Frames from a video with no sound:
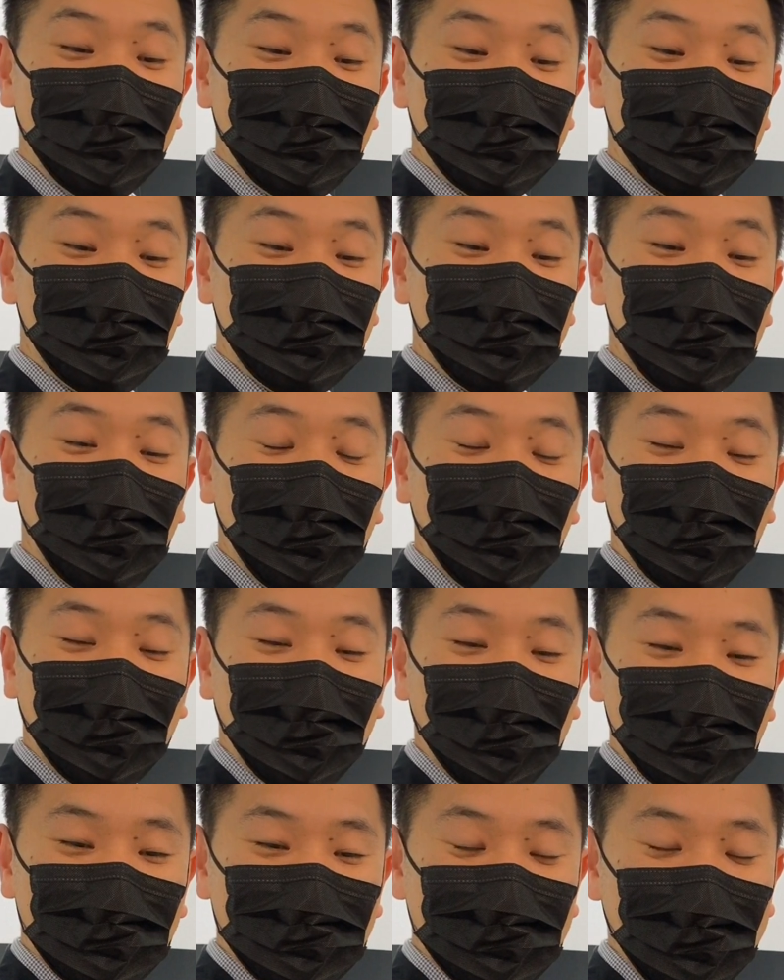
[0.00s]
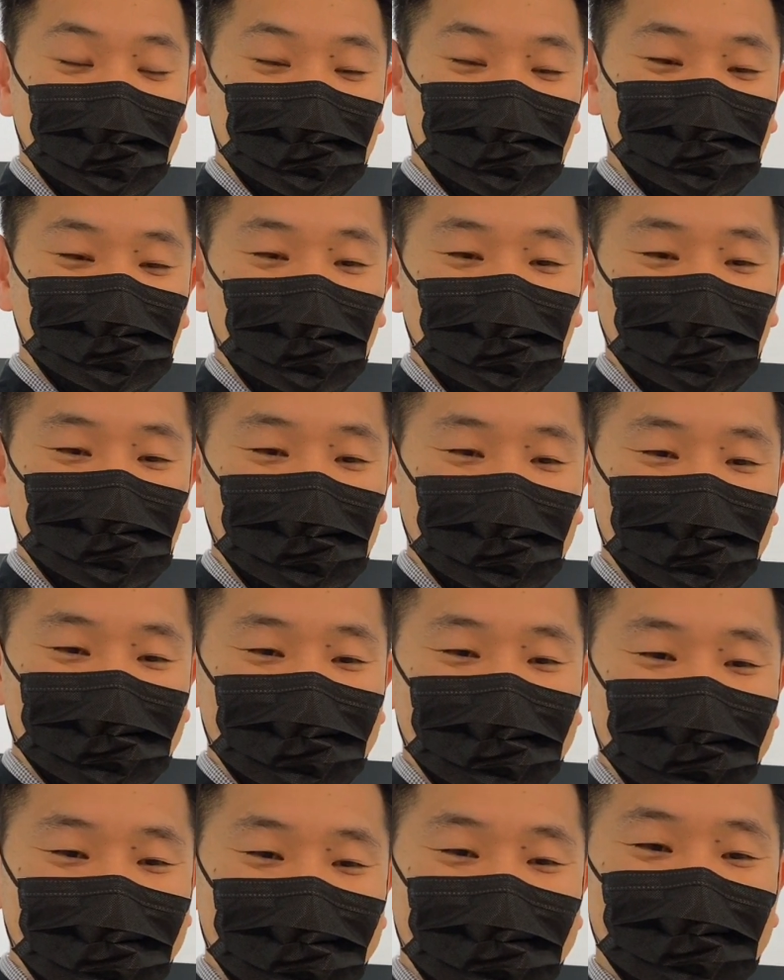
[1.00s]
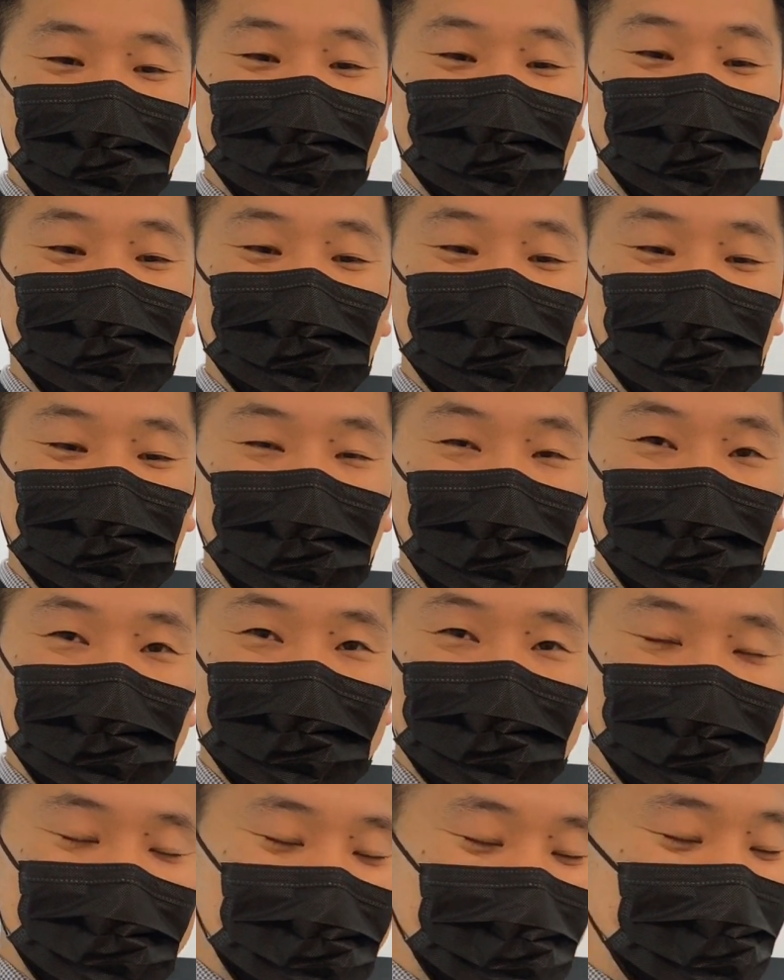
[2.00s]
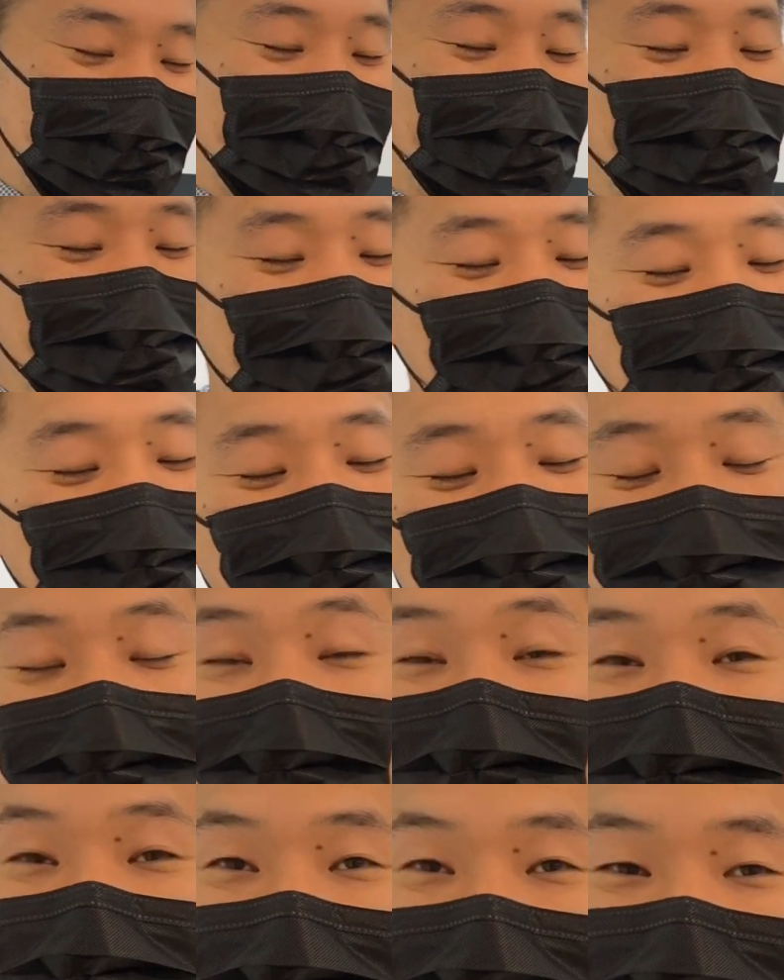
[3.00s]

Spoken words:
is of our sales rep Ben from Sirona. We've been able to